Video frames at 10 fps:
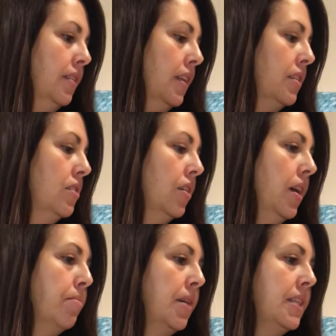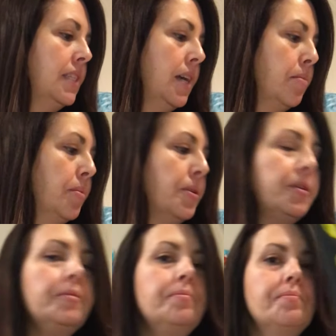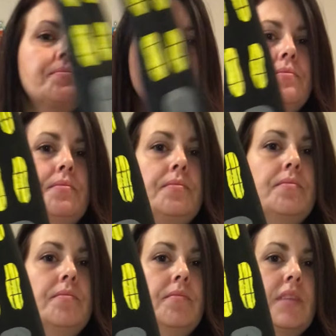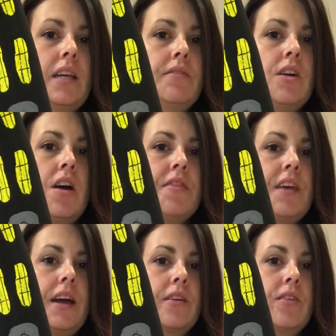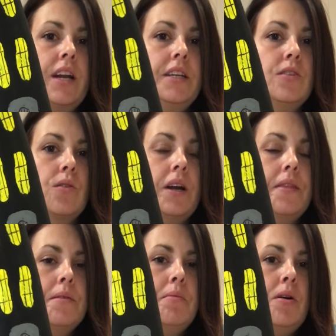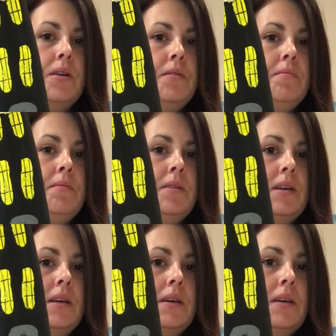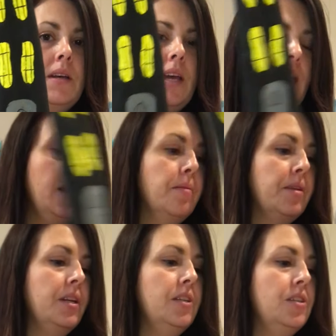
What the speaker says: let's look at my sample. I've got that gray door at the bottom, and I'm gonna